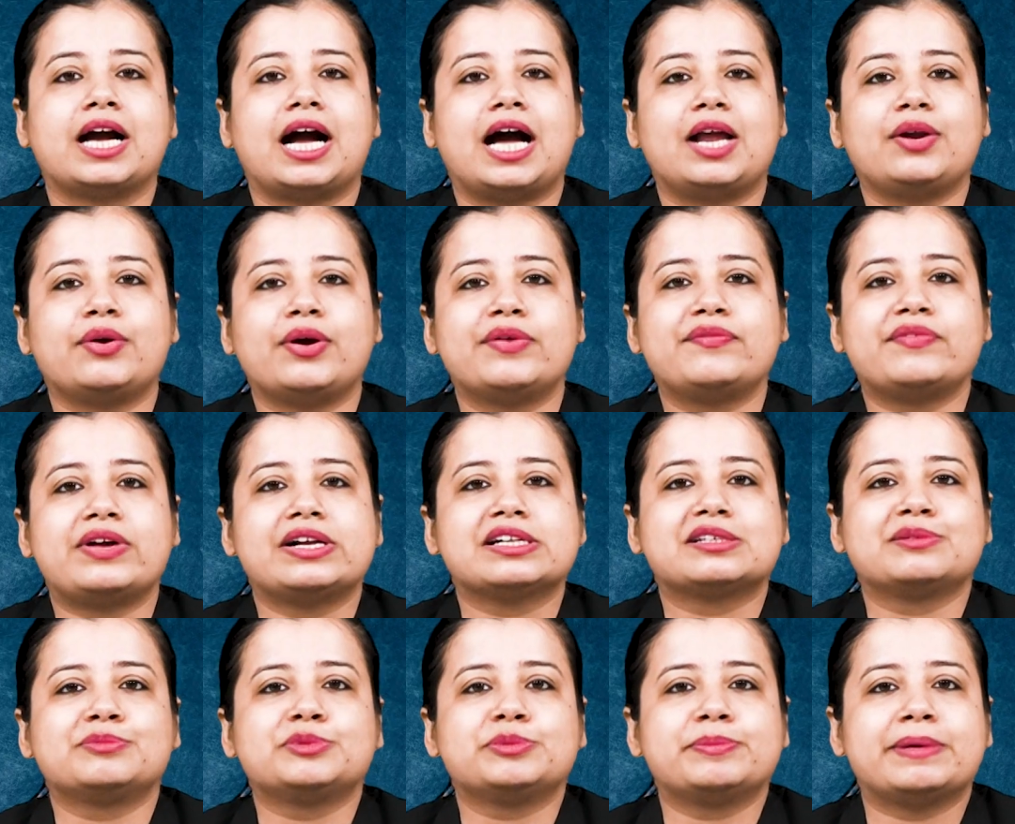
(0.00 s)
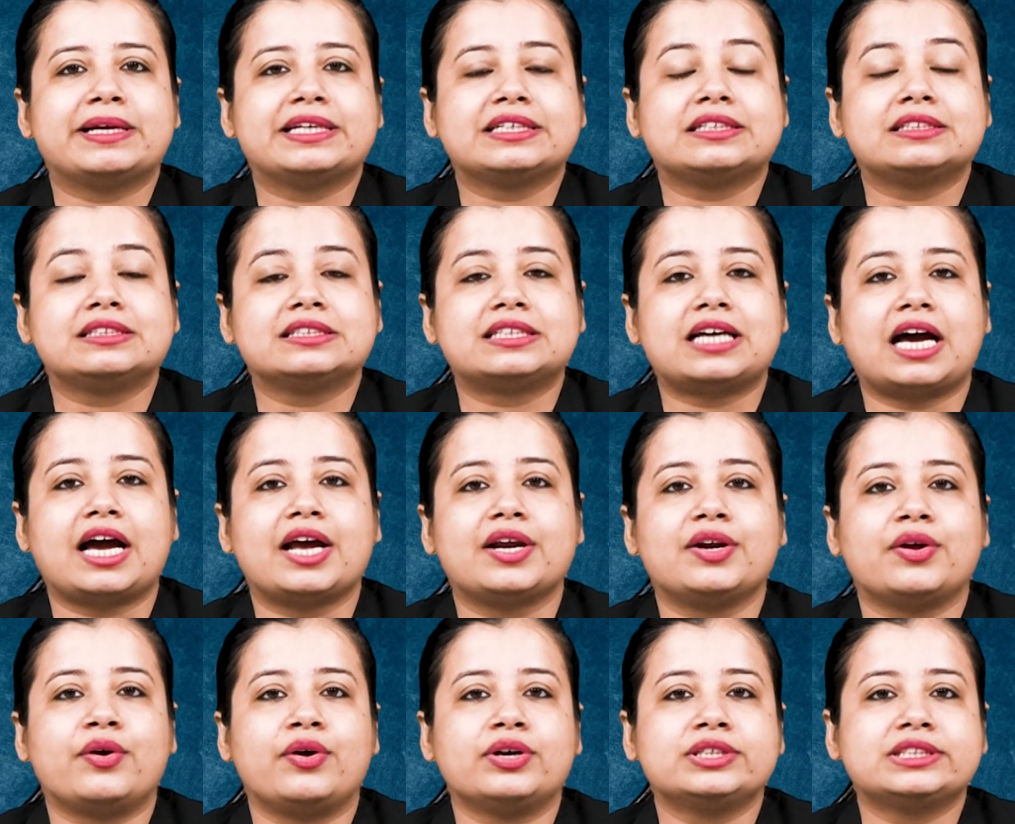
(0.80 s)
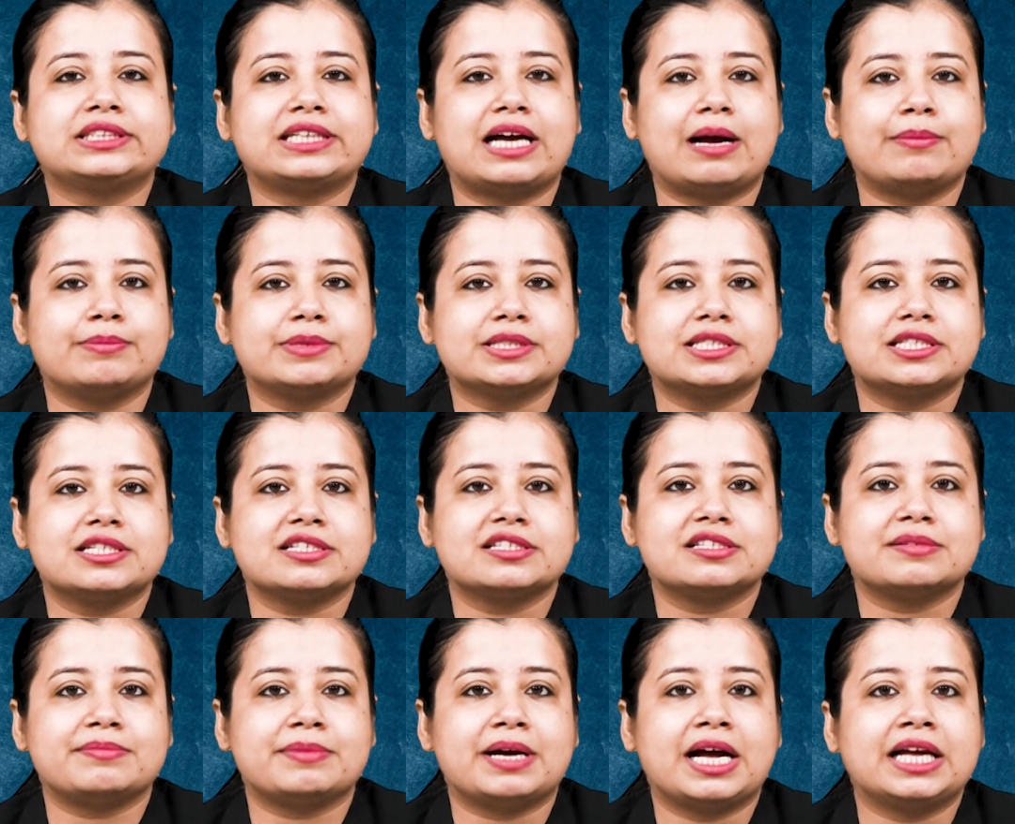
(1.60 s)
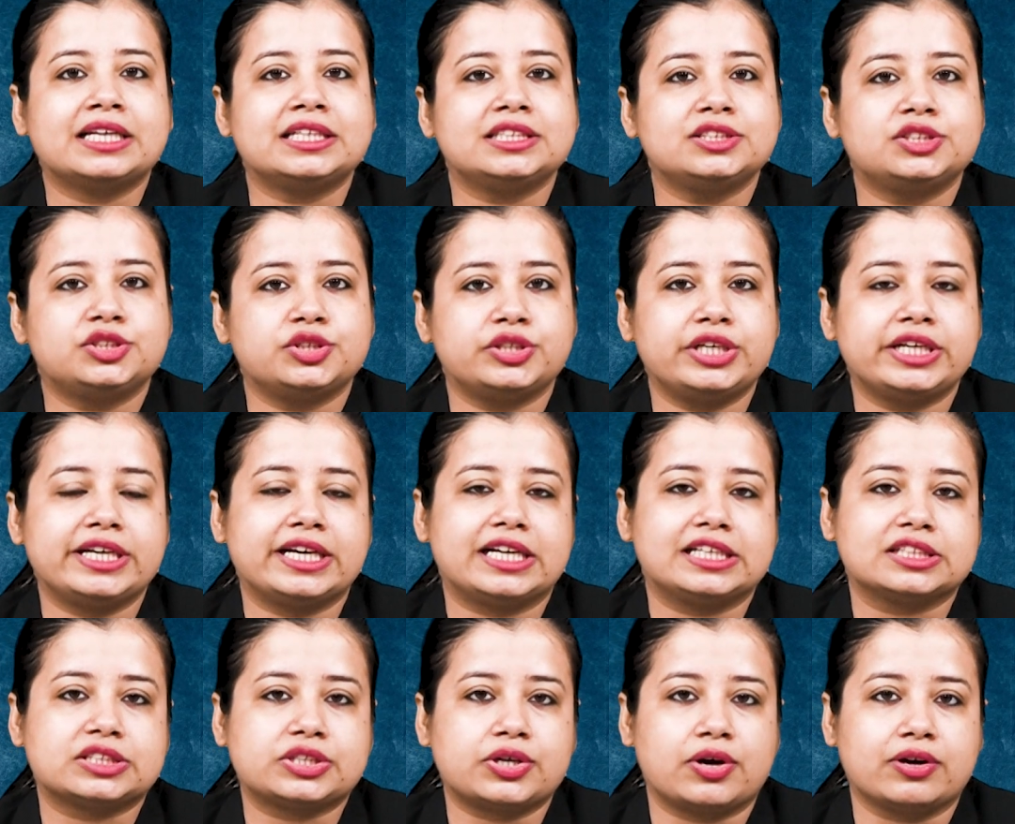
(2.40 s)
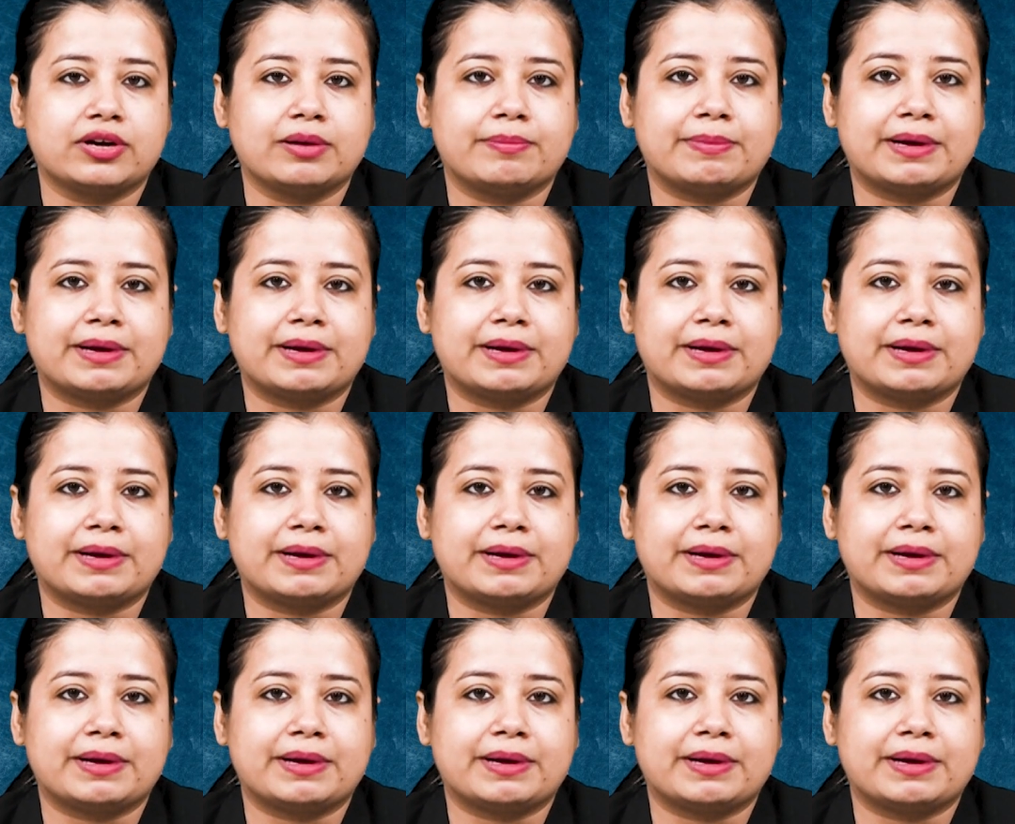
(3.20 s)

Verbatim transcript: Hello and welcome to Medical Dialogues. I'm Mr. Zaman and today I'll talk